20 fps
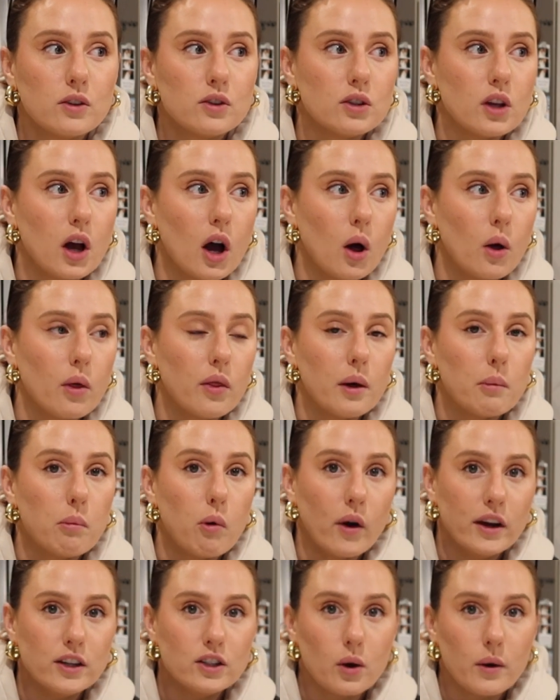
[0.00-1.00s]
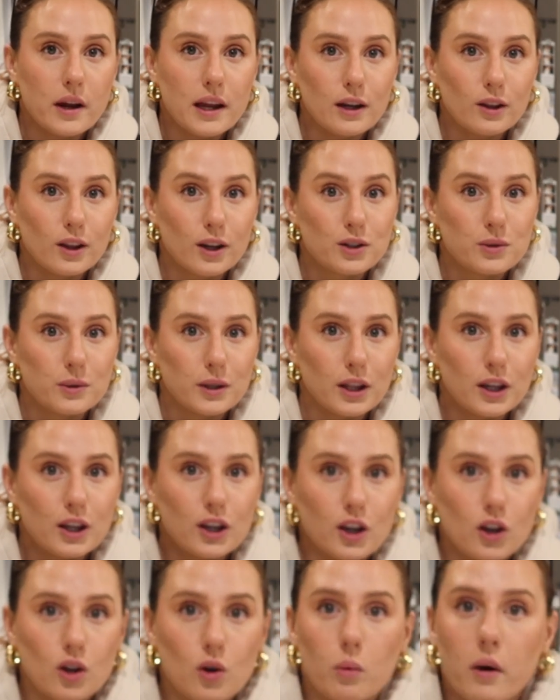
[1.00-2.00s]
So the point toe heel looks really
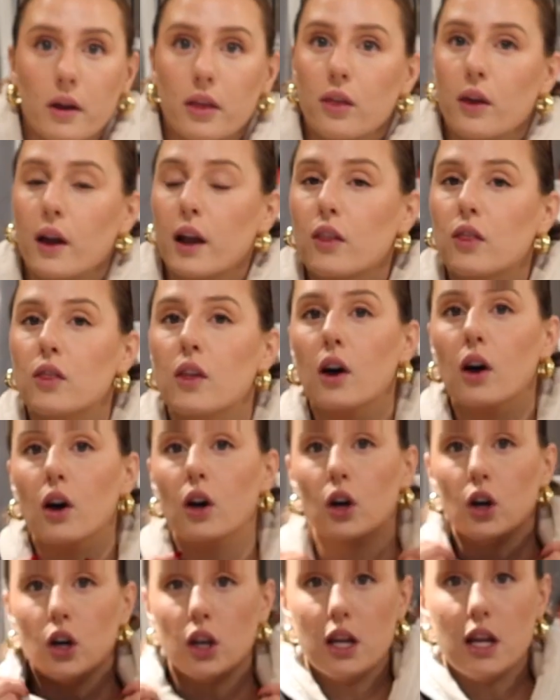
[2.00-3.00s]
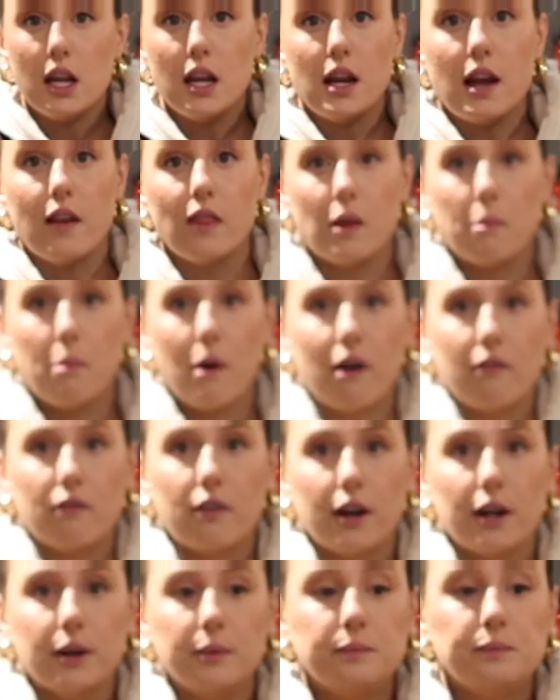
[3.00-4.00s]
cute with like the hoodie and the puffer.